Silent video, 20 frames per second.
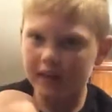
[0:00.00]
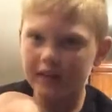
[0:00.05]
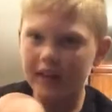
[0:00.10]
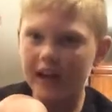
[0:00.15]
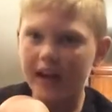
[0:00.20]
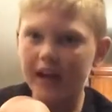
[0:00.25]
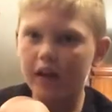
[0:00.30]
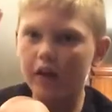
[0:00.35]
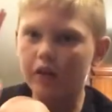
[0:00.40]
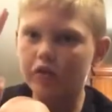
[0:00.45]
a
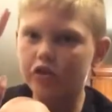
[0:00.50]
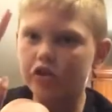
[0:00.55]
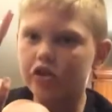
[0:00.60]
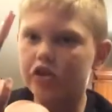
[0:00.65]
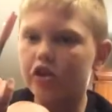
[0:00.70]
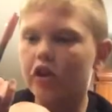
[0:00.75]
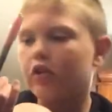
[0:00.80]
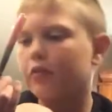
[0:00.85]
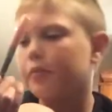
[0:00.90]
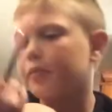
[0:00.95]
dang old
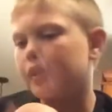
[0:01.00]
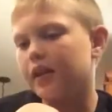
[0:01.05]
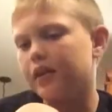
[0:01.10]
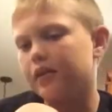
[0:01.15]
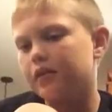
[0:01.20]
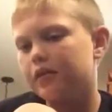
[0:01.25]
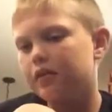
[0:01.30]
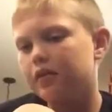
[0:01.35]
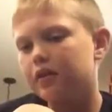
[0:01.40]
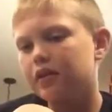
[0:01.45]

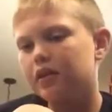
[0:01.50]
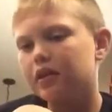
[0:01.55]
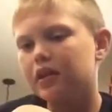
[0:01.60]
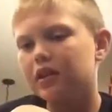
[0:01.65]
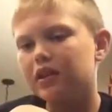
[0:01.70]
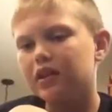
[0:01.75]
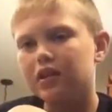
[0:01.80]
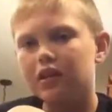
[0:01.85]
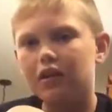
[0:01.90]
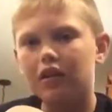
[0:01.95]
Sharpie.
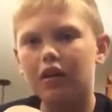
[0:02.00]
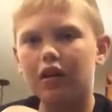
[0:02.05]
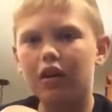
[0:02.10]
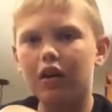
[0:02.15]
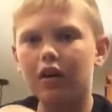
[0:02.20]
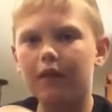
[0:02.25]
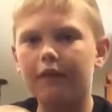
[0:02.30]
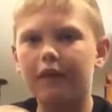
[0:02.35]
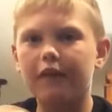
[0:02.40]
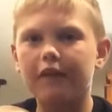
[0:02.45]

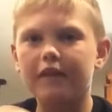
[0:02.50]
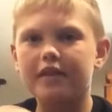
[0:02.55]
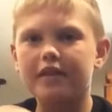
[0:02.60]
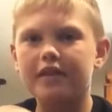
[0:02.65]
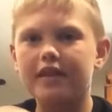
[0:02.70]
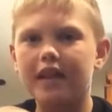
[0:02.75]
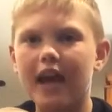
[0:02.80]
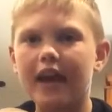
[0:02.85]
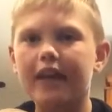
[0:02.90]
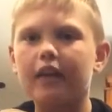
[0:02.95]
Um, for this
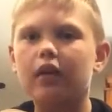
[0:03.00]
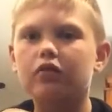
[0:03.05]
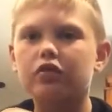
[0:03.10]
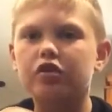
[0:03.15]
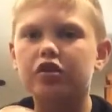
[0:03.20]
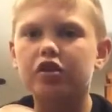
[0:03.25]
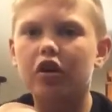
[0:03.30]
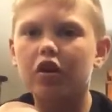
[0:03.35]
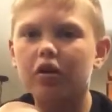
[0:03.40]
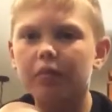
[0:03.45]
dang old
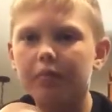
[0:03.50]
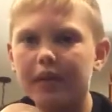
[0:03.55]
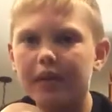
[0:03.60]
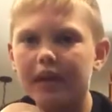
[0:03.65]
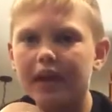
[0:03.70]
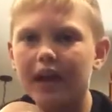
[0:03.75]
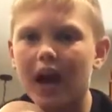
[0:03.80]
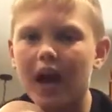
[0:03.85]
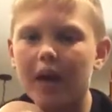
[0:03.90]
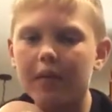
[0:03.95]

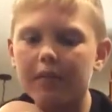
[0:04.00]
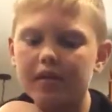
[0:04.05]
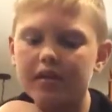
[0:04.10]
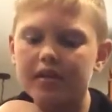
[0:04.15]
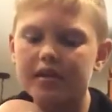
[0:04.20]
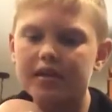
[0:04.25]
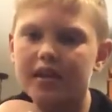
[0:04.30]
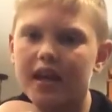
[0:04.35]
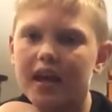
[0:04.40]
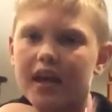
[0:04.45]
Sharpie, I'm
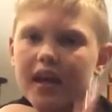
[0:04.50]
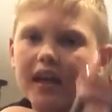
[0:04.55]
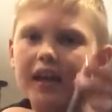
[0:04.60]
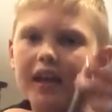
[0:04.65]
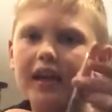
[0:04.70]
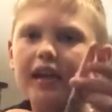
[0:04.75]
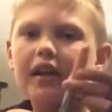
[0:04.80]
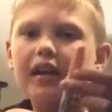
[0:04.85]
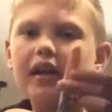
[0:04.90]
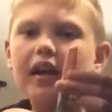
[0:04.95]
gonna
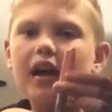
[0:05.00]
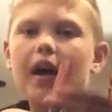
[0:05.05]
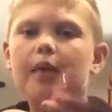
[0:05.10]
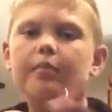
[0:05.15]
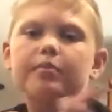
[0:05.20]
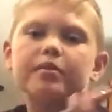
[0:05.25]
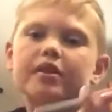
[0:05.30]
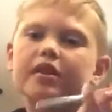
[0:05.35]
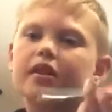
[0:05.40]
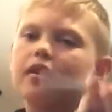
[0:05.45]
say,
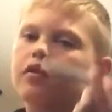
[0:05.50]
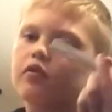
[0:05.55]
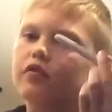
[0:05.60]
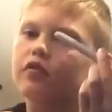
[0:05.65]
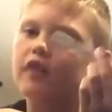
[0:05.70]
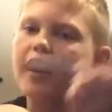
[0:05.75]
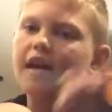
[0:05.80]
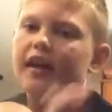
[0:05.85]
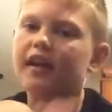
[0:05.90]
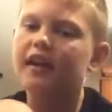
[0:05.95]
I'm just gonna
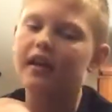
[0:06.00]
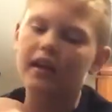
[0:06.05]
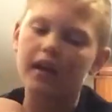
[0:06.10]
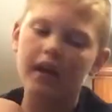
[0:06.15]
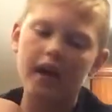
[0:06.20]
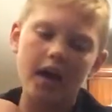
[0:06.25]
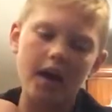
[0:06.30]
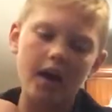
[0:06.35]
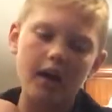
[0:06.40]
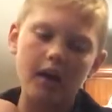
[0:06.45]
rate it,
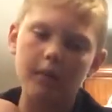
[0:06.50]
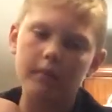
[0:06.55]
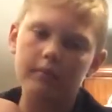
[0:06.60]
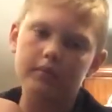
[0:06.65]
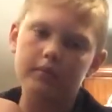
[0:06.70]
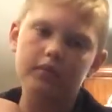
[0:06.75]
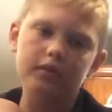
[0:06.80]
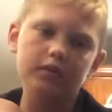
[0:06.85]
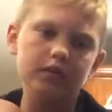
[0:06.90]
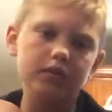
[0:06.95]

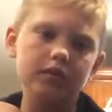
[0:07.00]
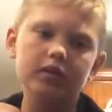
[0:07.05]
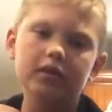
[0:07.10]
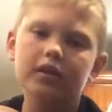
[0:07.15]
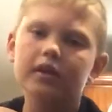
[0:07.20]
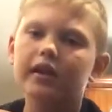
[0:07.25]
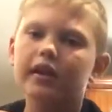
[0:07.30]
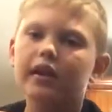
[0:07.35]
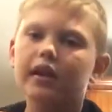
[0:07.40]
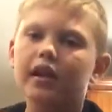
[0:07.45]
um,
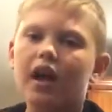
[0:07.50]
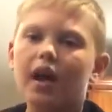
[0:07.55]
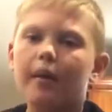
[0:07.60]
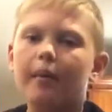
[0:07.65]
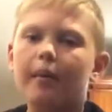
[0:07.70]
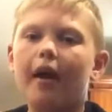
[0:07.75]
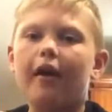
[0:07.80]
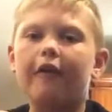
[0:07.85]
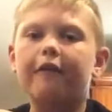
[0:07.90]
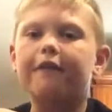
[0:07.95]

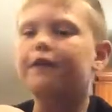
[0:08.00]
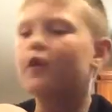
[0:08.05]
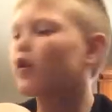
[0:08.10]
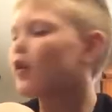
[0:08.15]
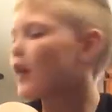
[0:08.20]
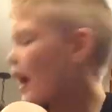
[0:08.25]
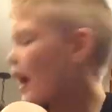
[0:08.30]
about 4